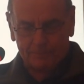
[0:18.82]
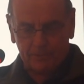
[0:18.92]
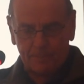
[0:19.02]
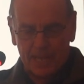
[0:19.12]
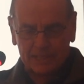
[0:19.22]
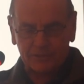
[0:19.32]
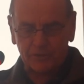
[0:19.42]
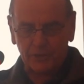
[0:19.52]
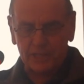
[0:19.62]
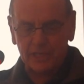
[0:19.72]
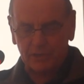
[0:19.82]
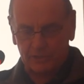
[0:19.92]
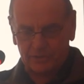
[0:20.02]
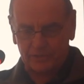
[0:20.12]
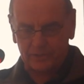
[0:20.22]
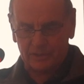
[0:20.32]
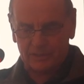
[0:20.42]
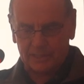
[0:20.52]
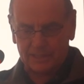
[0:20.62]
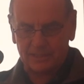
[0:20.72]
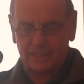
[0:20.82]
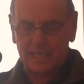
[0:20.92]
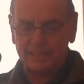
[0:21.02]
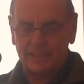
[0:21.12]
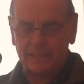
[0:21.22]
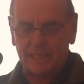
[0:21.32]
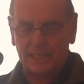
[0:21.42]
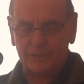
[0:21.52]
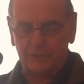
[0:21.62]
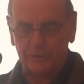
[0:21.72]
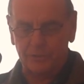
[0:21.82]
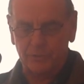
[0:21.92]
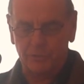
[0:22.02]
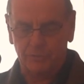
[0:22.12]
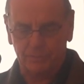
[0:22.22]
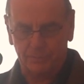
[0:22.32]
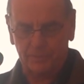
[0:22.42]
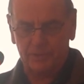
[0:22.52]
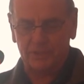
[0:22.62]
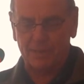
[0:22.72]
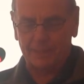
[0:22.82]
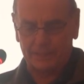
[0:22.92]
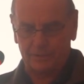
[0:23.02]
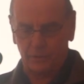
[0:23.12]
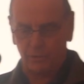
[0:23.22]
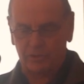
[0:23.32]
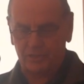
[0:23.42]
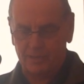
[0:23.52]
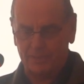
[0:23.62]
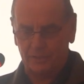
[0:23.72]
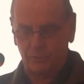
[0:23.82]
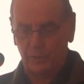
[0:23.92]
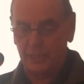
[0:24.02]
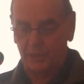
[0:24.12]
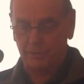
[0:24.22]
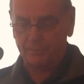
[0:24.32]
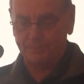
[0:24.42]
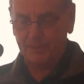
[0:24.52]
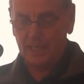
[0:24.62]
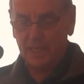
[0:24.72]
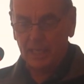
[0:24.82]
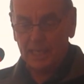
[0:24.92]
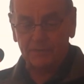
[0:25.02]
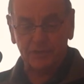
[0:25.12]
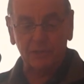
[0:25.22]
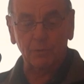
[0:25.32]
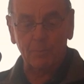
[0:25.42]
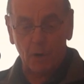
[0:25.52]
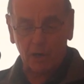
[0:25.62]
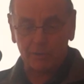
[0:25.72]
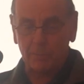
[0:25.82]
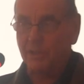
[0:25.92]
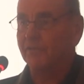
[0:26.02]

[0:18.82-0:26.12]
The past 30 years since the 1992 summit, Earth Summit in Rio, have seen remarkable